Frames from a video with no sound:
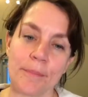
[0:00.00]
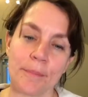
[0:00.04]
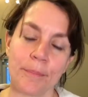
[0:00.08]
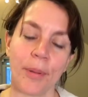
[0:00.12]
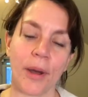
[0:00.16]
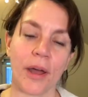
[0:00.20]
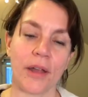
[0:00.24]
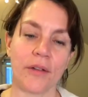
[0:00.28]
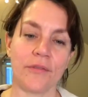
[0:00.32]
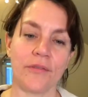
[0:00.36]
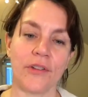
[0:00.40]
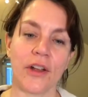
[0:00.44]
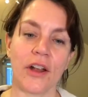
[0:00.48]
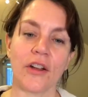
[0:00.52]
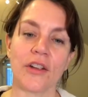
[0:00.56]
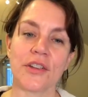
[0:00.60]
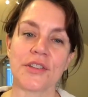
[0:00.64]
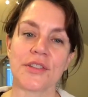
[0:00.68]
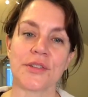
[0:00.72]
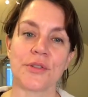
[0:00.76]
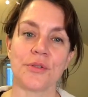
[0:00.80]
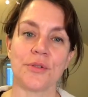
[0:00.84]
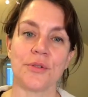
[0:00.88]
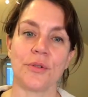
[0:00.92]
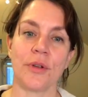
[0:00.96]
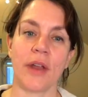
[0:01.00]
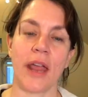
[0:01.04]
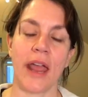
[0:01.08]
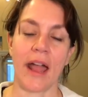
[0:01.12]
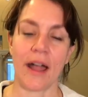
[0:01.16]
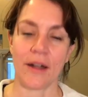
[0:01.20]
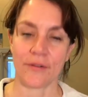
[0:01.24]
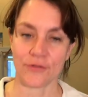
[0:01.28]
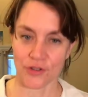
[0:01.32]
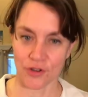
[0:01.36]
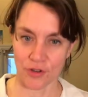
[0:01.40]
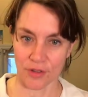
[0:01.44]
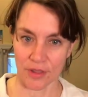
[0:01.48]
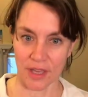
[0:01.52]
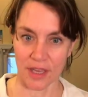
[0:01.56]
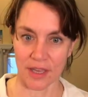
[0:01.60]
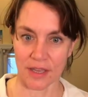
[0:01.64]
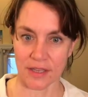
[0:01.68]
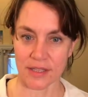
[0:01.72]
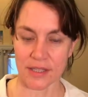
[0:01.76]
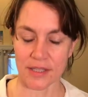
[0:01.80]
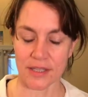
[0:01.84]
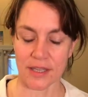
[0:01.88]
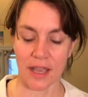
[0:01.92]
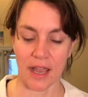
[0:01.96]
But very soon after
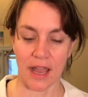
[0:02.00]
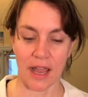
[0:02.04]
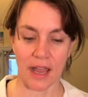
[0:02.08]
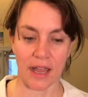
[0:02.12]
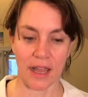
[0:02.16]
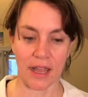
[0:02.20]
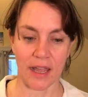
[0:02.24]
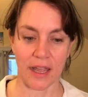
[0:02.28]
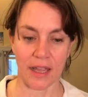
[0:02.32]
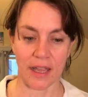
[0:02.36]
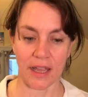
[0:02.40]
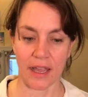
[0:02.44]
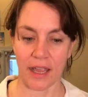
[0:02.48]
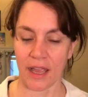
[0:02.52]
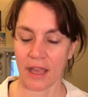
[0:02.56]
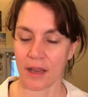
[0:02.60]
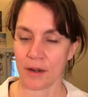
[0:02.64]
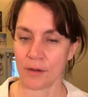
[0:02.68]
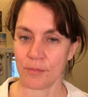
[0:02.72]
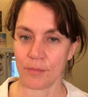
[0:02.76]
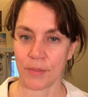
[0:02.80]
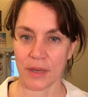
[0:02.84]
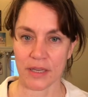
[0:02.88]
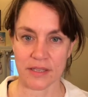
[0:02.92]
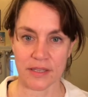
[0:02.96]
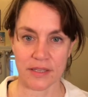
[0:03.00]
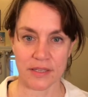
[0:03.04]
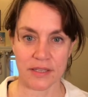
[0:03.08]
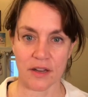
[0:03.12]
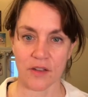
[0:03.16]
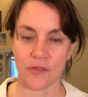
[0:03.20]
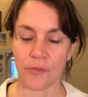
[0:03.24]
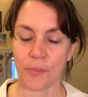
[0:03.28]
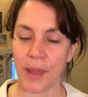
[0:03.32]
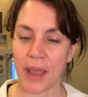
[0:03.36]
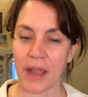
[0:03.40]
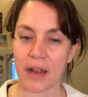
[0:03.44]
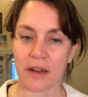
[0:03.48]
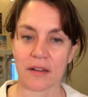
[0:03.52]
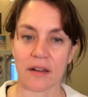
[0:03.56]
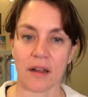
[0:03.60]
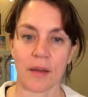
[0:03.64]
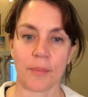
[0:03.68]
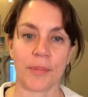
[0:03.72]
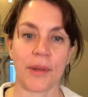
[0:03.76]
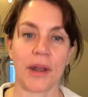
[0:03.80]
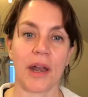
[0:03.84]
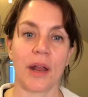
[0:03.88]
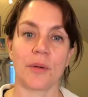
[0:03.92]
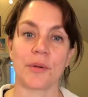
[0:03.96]
this, I had my stuff packed
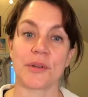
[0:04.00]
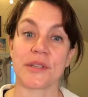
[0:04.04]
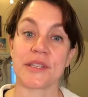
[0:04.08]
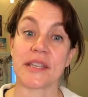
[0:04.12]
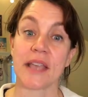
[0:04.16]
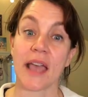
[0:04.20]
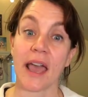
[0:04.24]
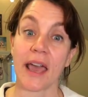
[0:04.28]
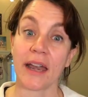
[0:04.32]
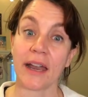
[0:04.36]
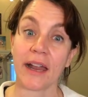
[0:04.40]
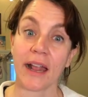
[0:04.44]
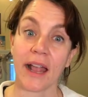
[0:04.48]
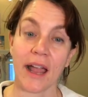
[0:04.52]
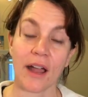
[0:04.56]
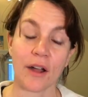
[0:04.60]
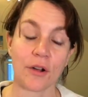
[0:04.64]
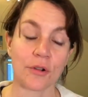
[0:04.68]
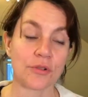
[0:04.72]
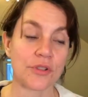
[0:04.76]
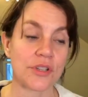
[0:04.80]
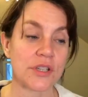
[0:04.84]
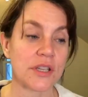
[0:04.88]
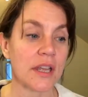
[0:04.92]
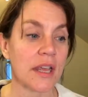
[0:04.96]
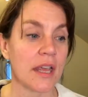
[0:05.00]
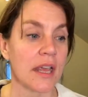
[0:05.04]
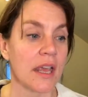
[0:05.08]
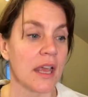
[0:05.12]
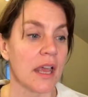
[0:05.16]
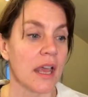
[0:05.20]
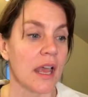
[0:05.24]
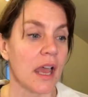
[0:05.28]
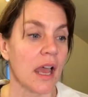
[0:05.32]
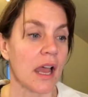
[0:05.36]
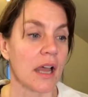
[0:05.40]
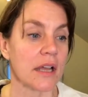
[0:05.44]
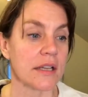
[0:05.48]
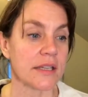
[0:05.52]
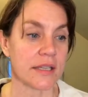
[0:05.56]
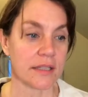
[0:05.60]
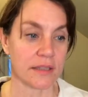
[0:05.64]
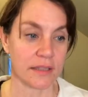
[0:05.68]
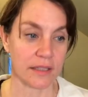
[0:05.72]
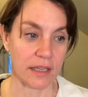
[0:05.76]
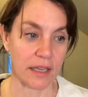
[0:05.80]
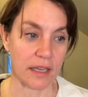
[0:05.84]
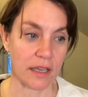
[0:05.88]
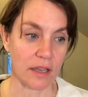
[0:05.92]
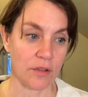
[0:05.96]
up and I was heading out to
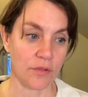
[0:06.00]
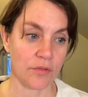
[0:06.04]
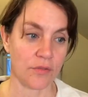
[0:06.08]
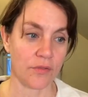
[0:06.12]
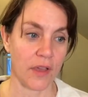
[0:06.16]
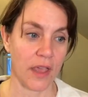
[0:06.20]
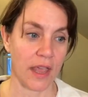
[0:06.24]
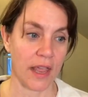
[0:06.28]
leave.